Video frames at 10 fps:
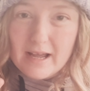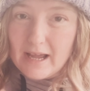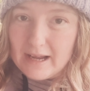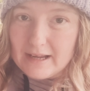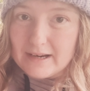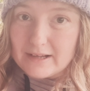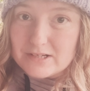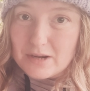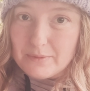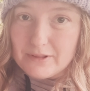and getting a
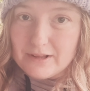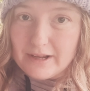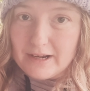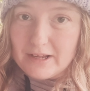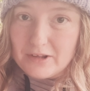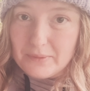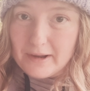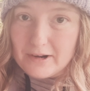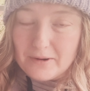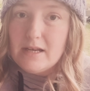top of the line incubator.